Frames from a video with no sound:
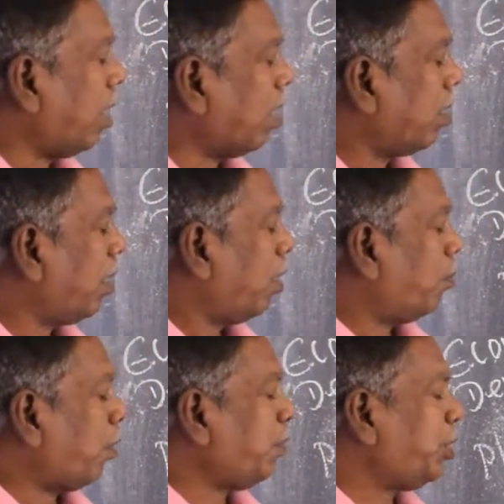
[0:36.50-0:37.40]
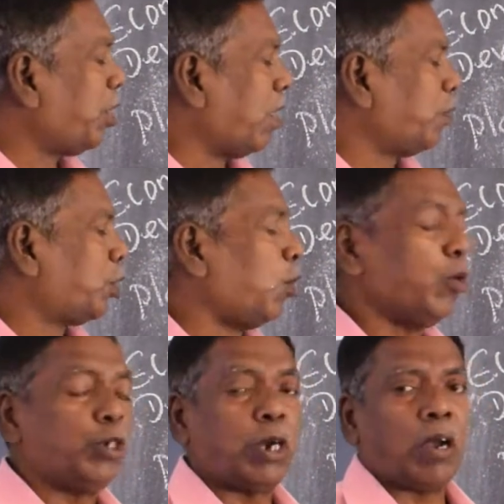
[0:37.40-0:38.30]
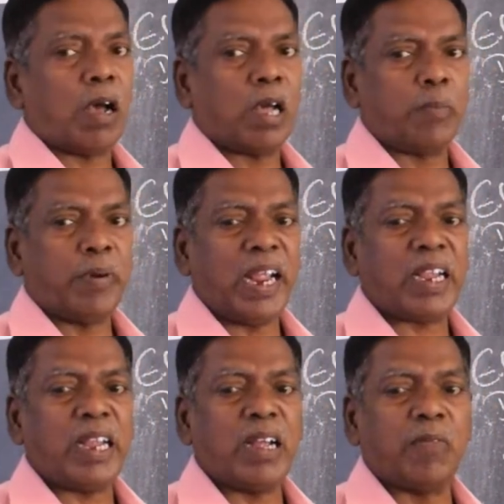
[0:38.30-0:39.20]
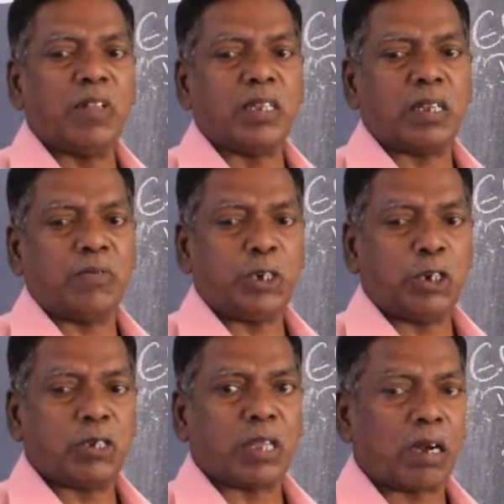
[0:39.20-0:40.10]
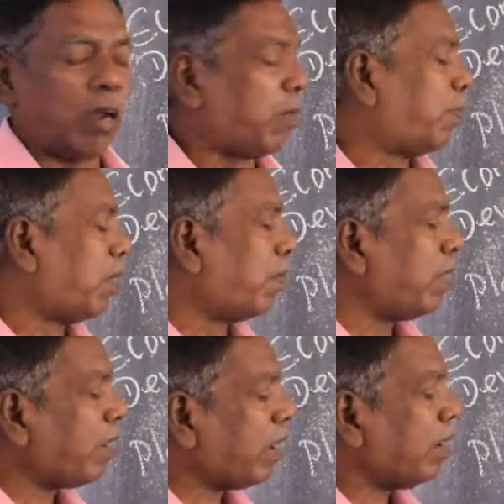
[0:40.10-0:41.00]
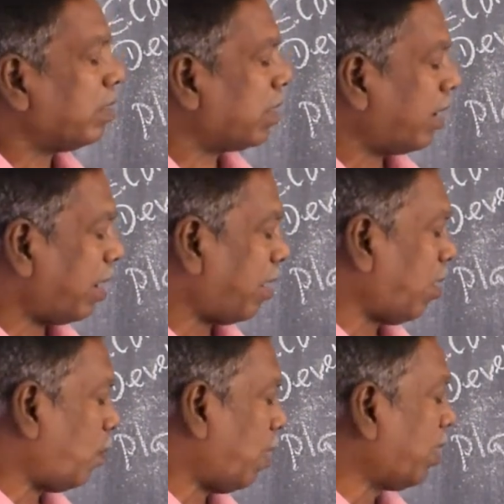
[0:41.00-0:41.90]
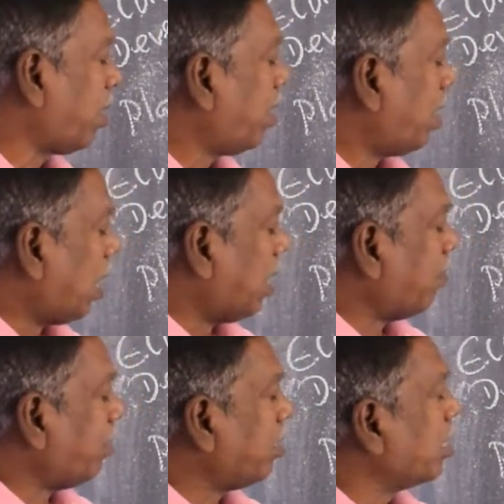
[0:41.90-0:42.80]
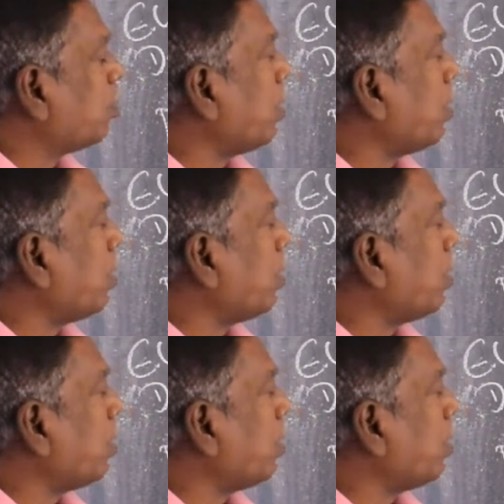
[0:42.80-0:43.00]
and provision of solution or breaking of this vicious circle of poverty is yet another one. And with